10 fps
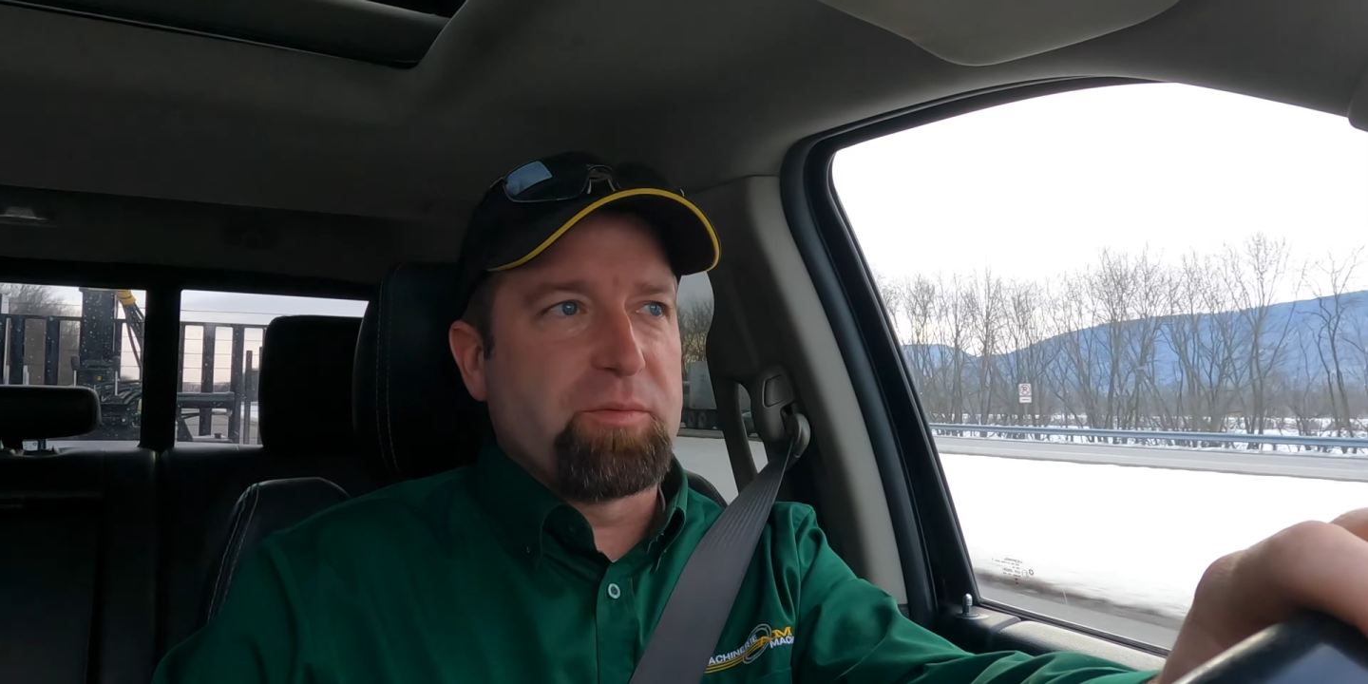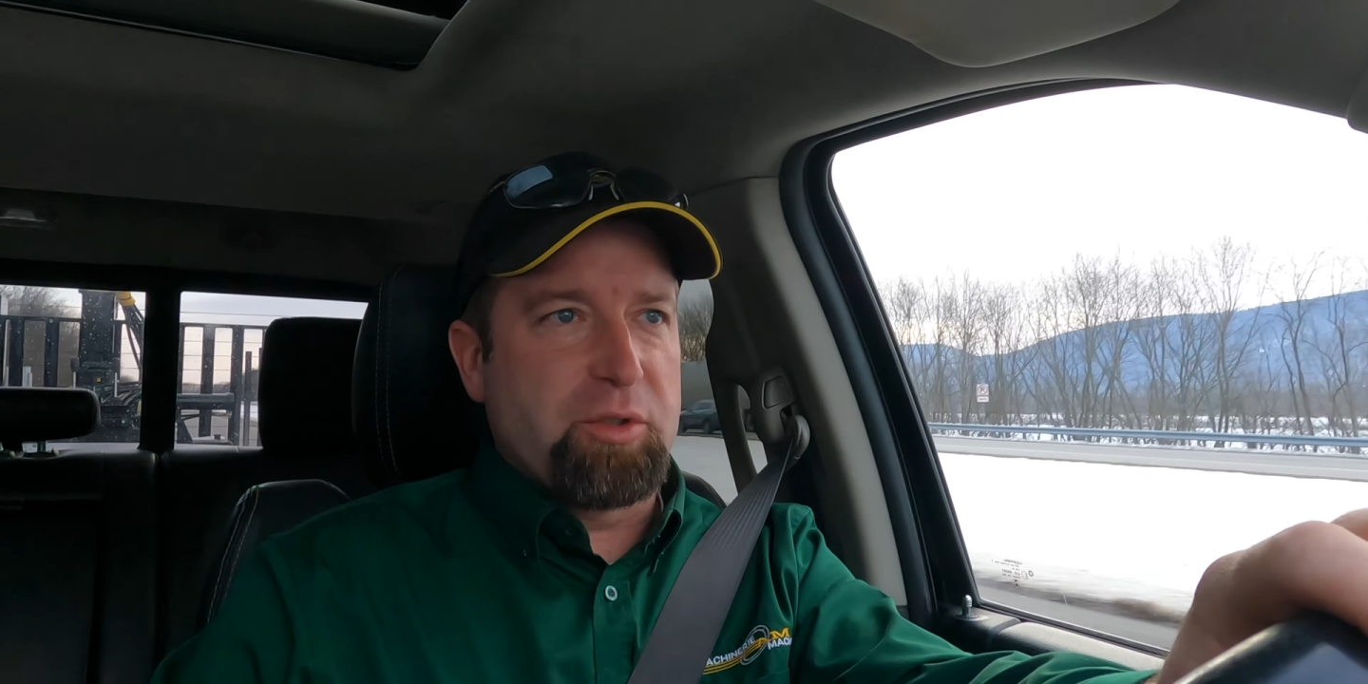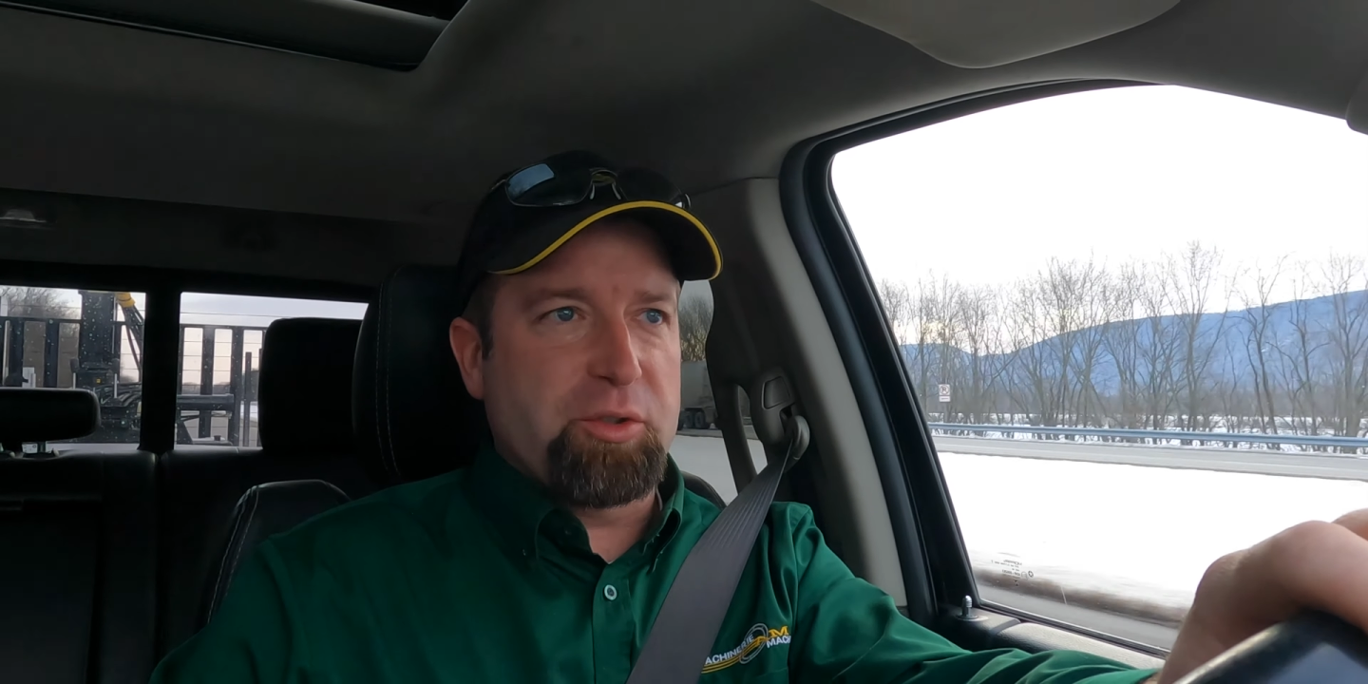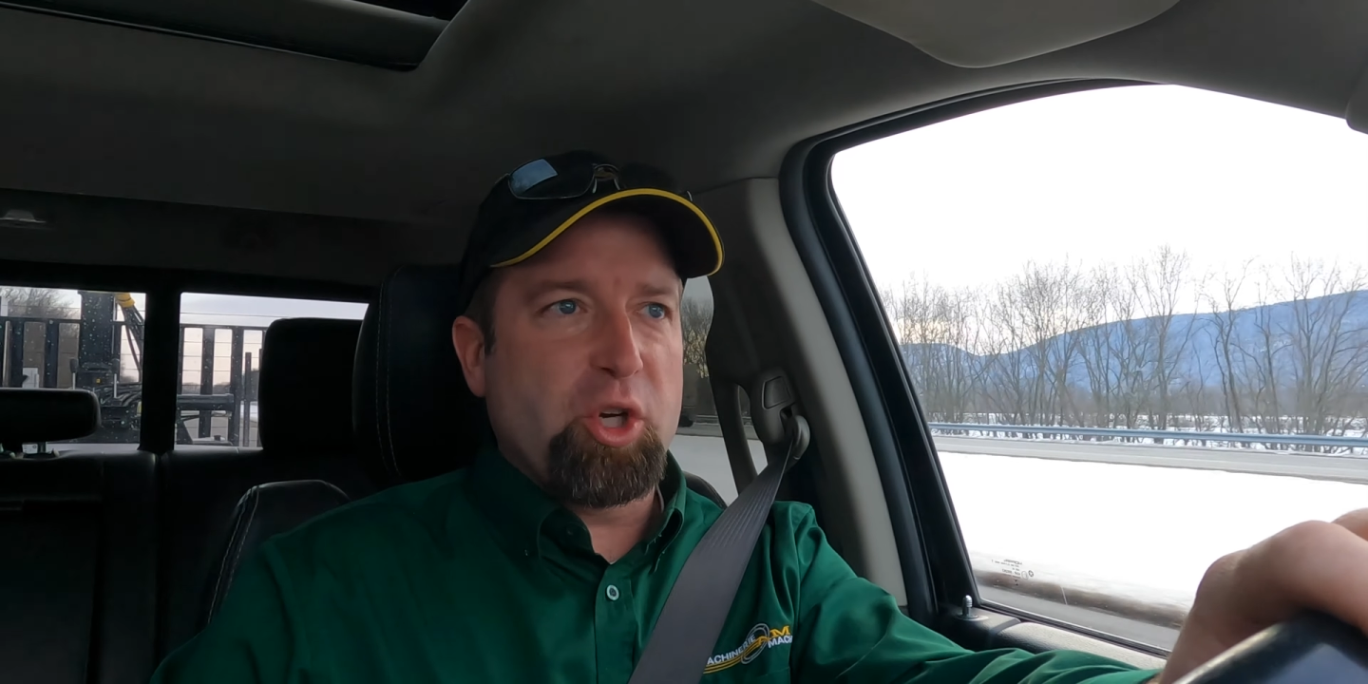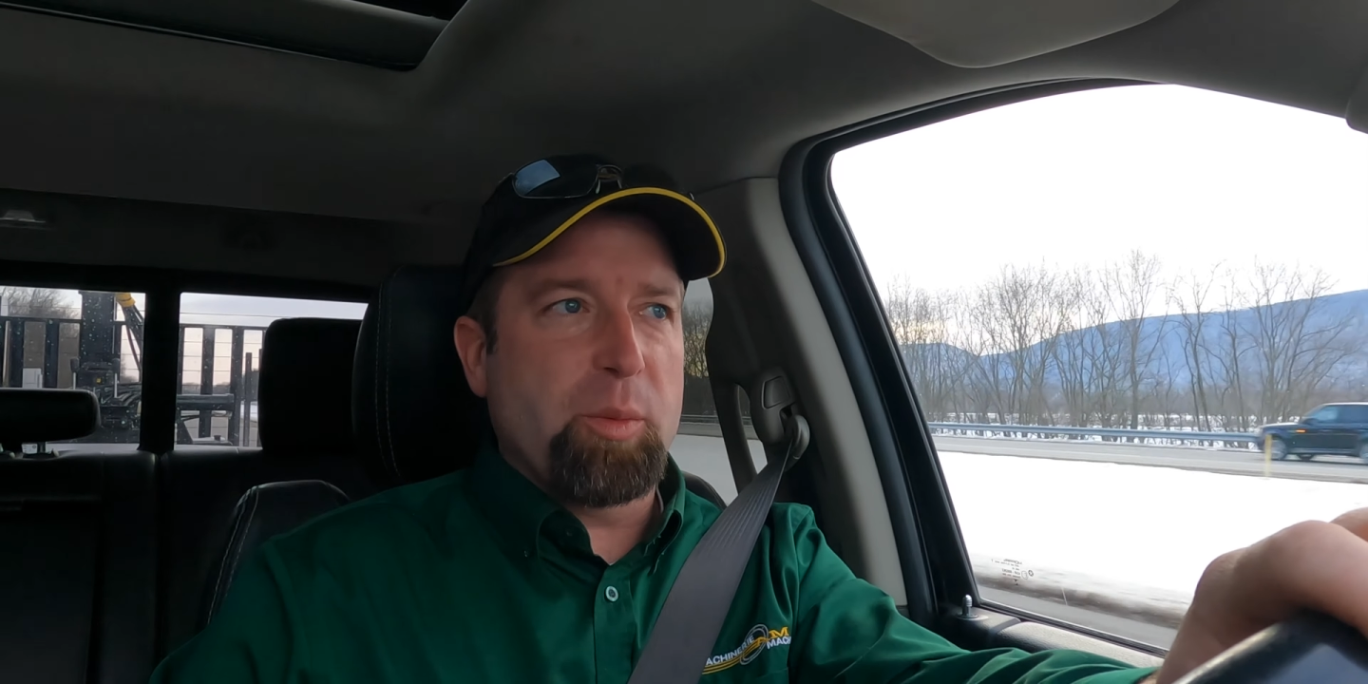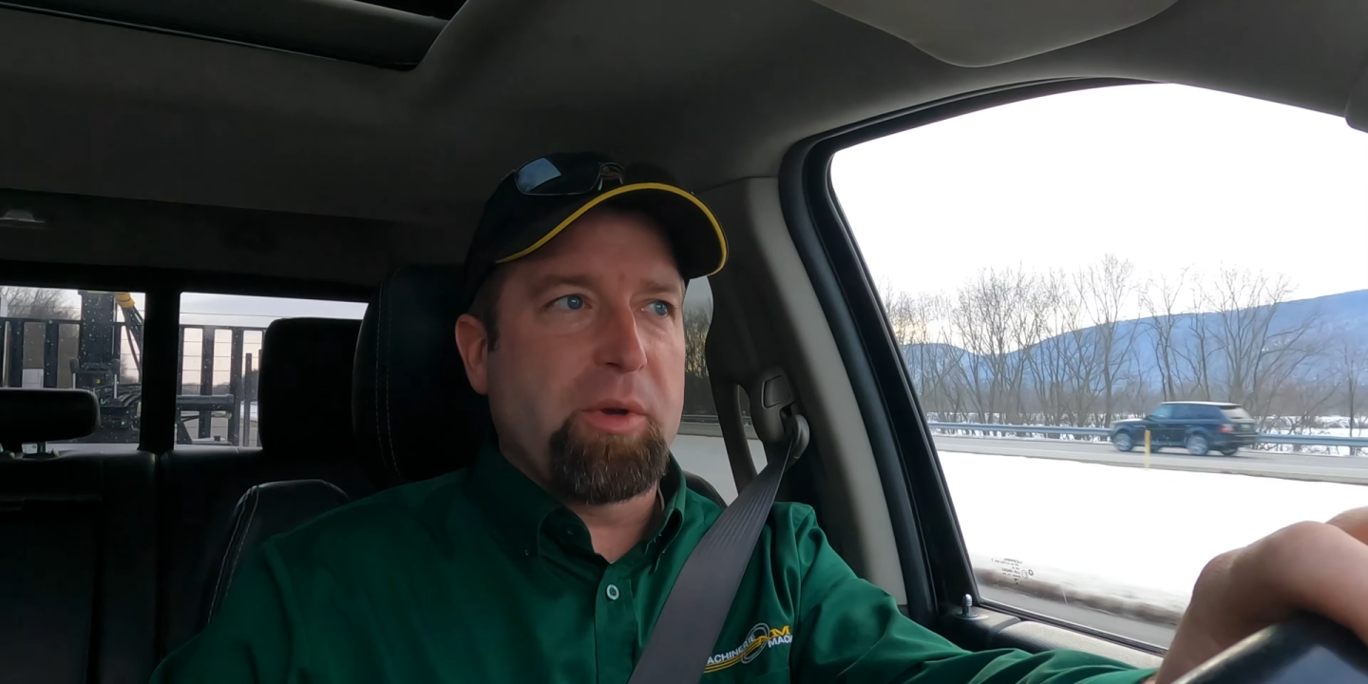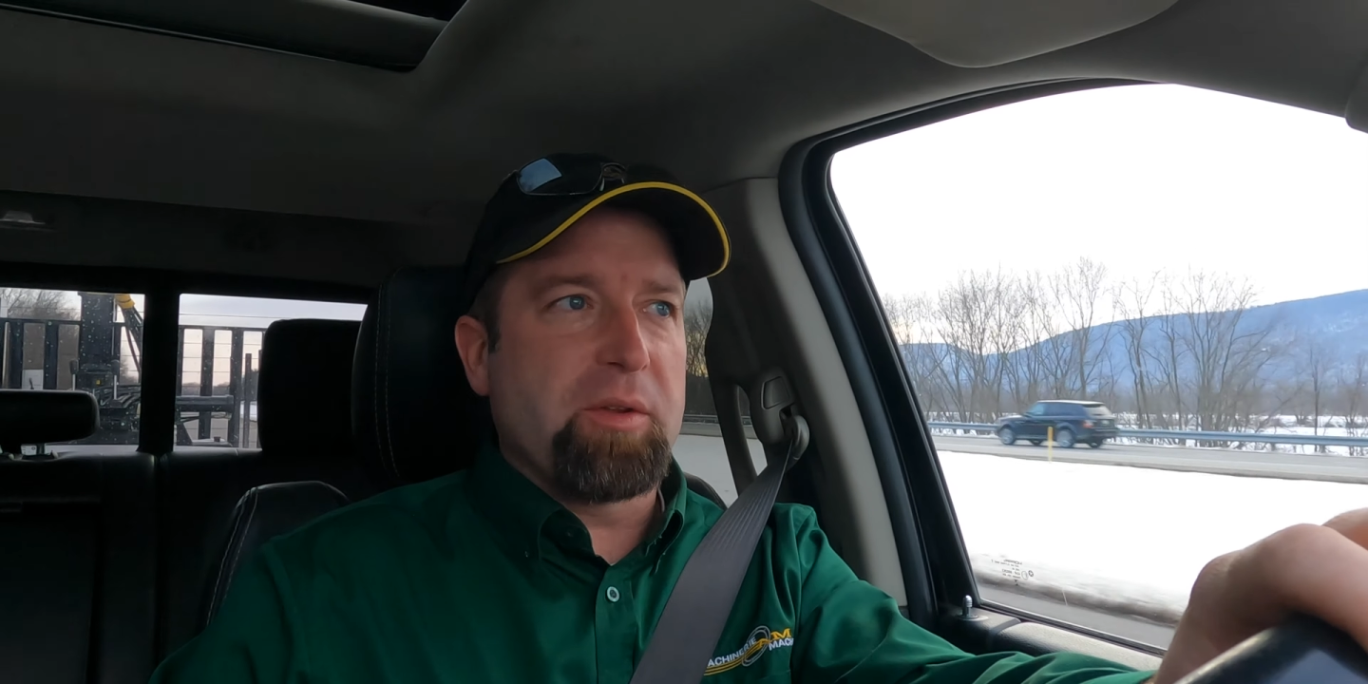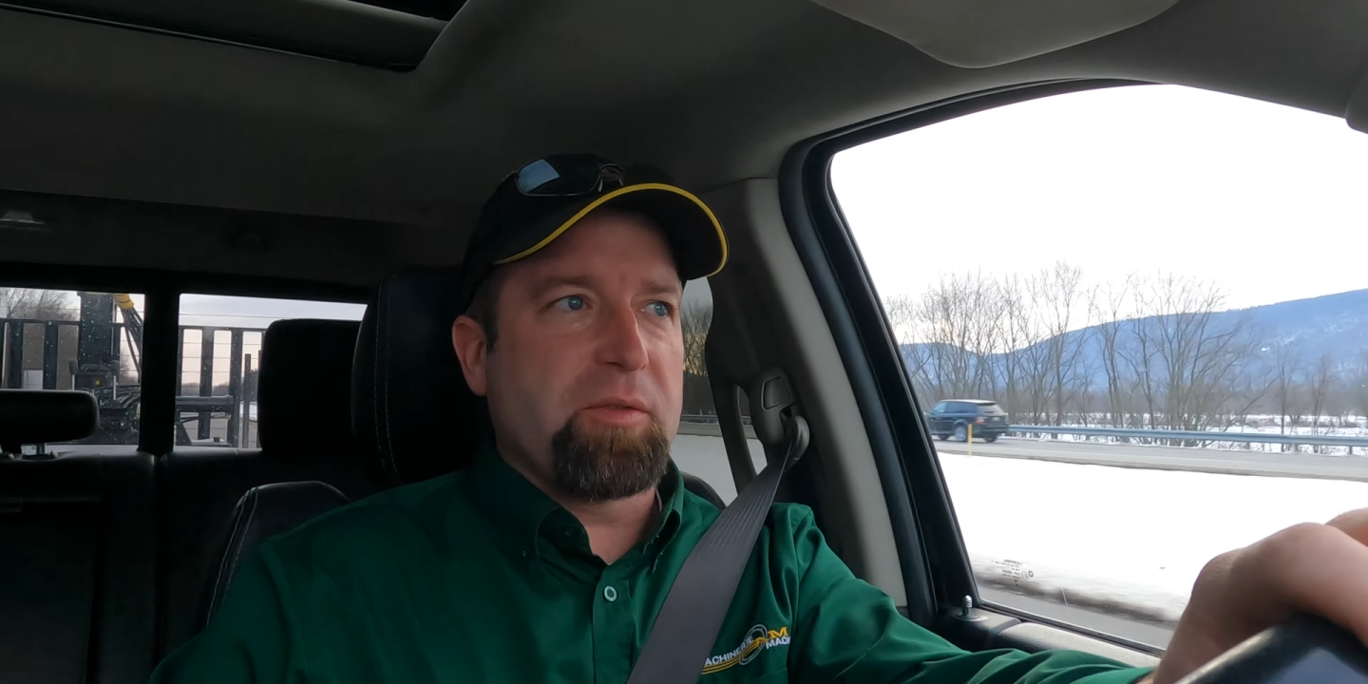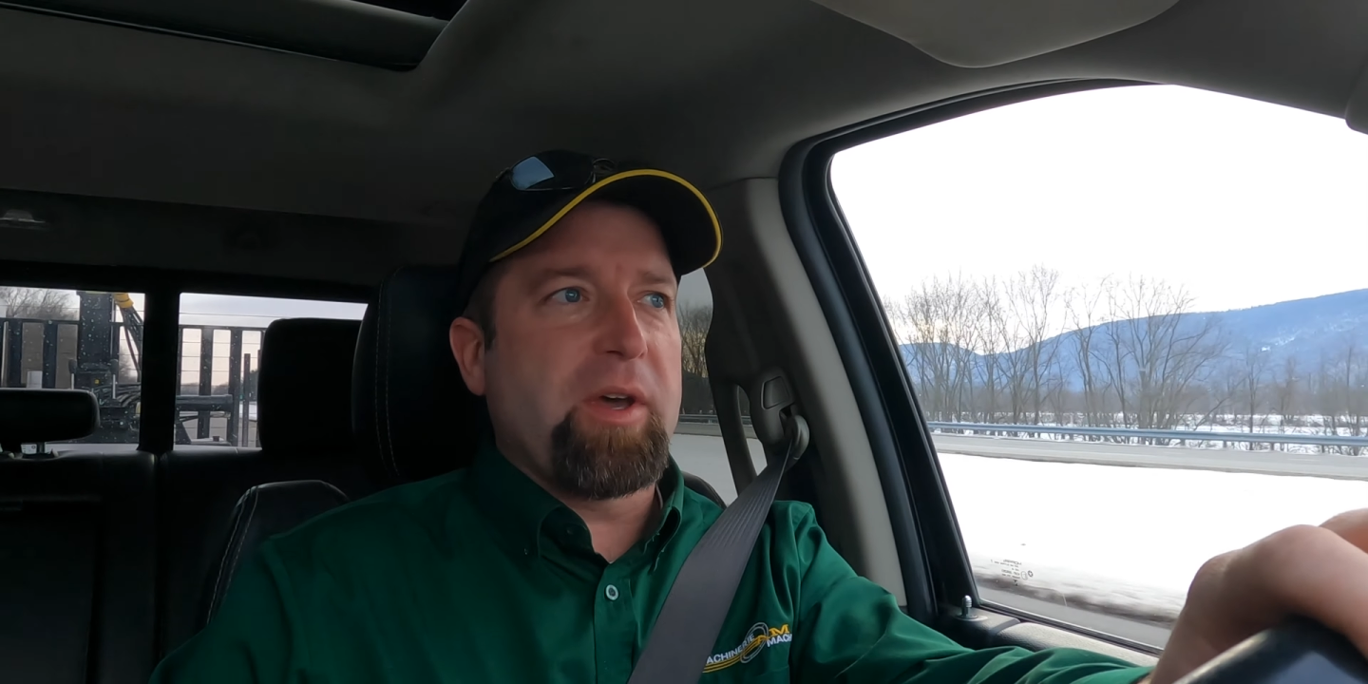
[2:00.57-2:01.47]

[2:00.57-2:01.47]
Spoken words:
determining